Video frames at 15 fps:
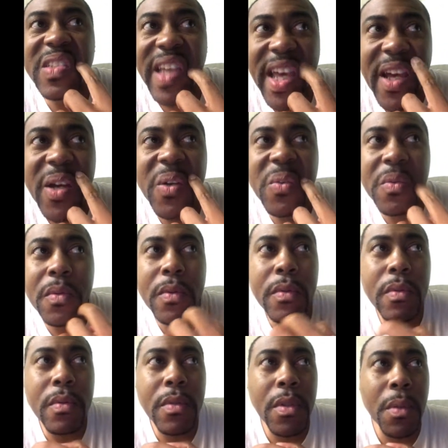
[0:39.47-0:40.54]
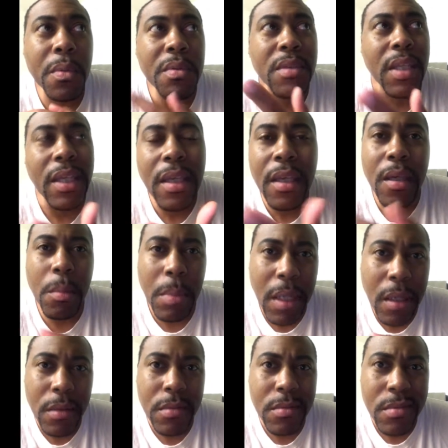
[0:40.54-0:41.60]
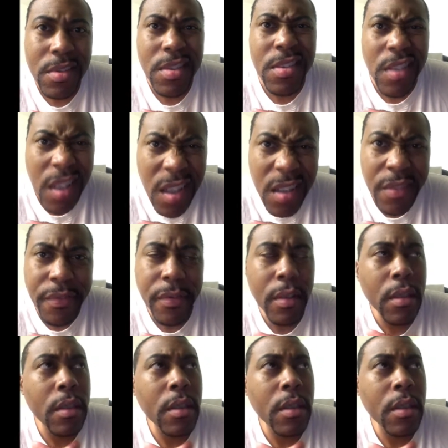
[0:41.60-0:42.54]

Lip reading: down, thinking about stuff,